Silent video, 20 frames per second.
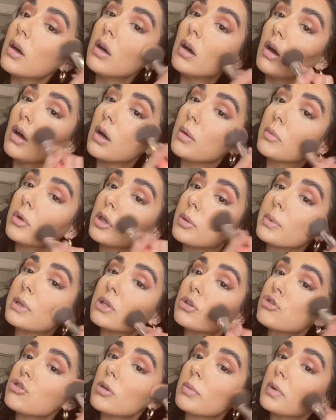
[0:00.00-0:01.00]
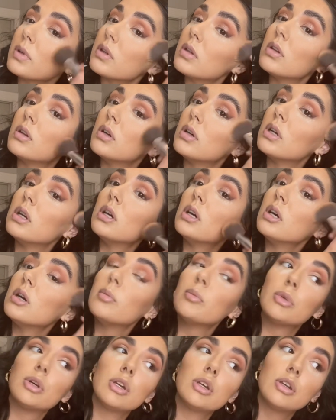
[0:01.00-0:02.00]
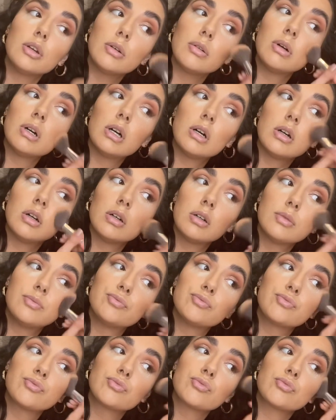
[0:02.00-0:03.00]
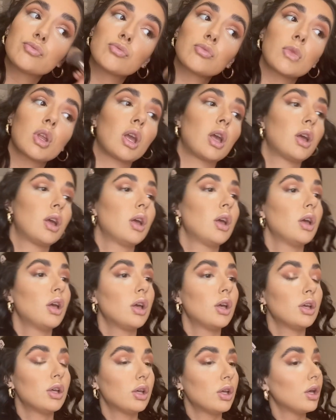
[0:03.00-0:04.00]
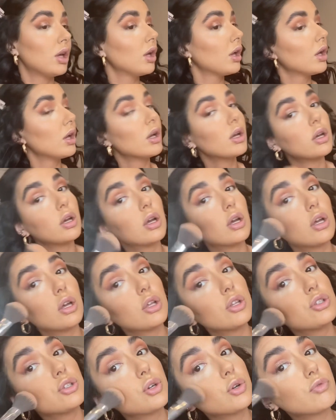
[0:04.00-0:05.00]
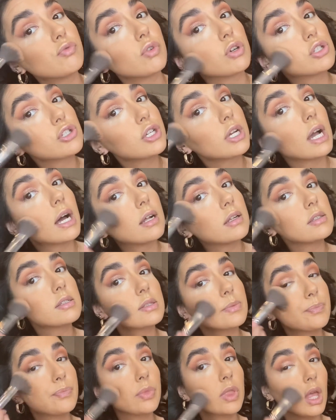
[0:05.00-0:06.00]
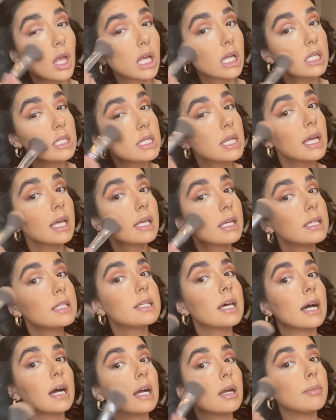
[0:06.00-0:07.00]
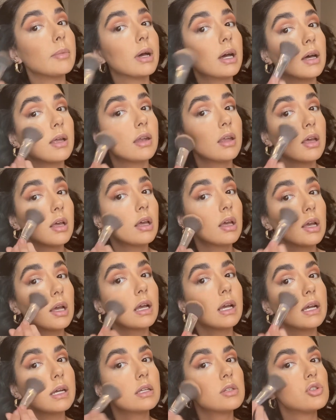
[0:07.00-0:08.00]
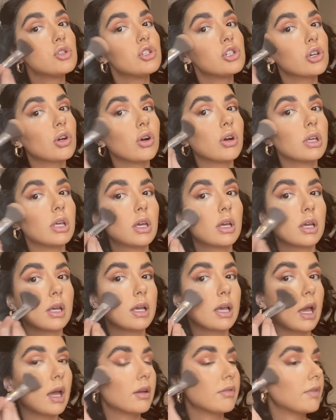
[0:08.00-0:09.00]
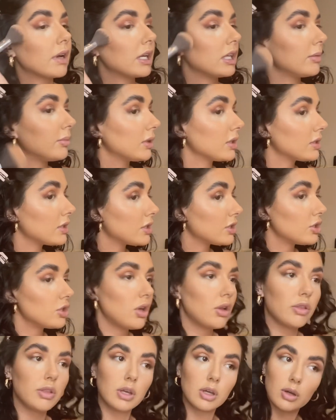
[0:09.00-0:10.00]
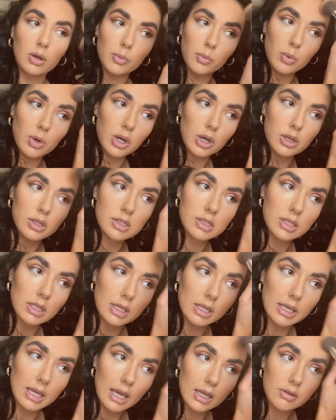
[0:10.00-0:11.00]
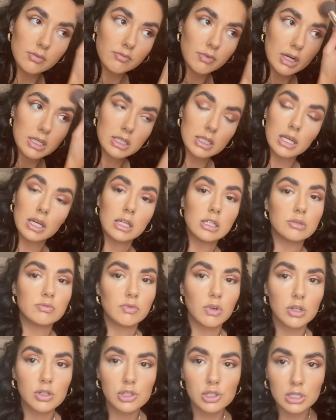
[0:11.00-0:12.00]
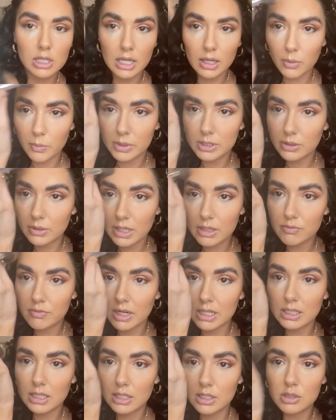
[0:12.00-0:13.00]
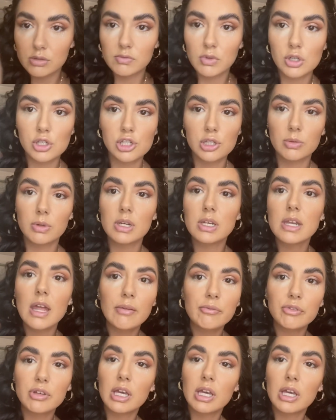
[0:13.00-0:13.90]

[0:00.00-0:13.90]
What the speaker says: I'm gonna be in trouble, but you know what, don't rush, gals. Take your time and enjoy getting ready, because there's nothing worse than getting ready in a rush. Like, when you get ready in a rush, you're never